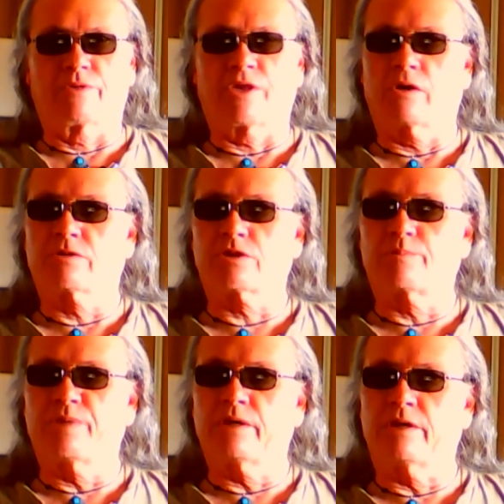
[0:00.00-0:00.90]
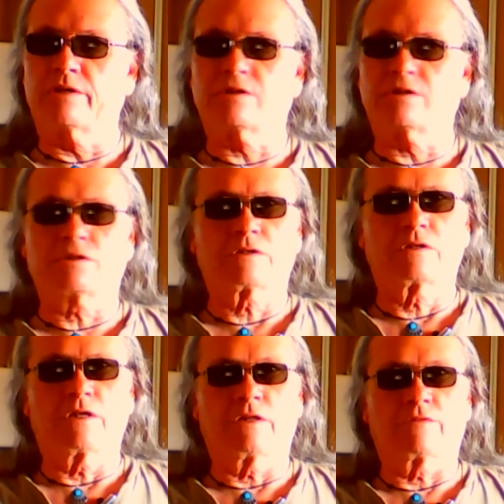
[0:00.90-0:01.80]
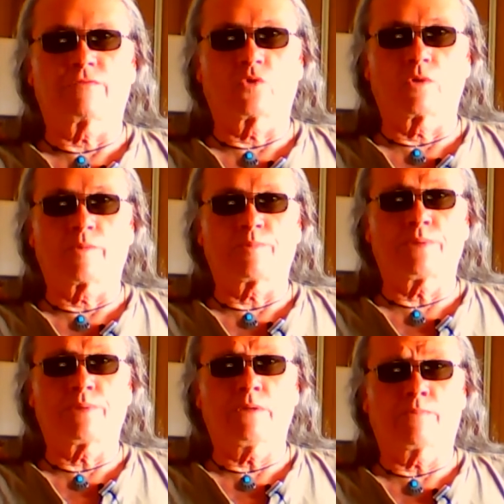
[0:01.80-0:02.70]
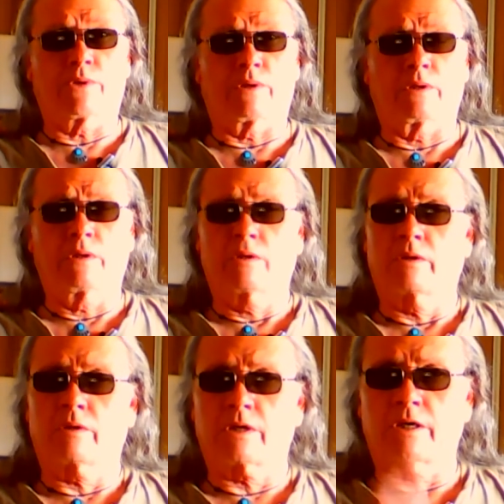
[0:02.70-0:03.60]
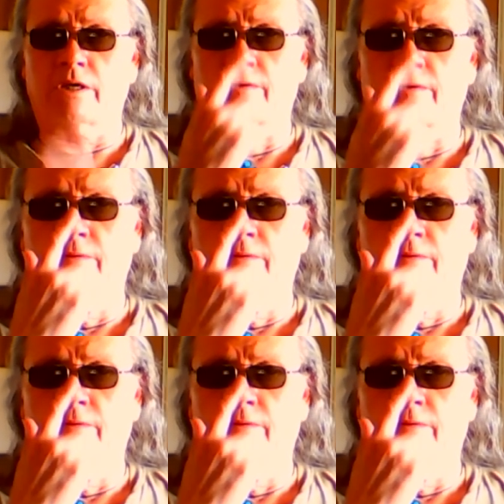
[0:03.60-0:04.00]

They're spirits in the form of people, okay?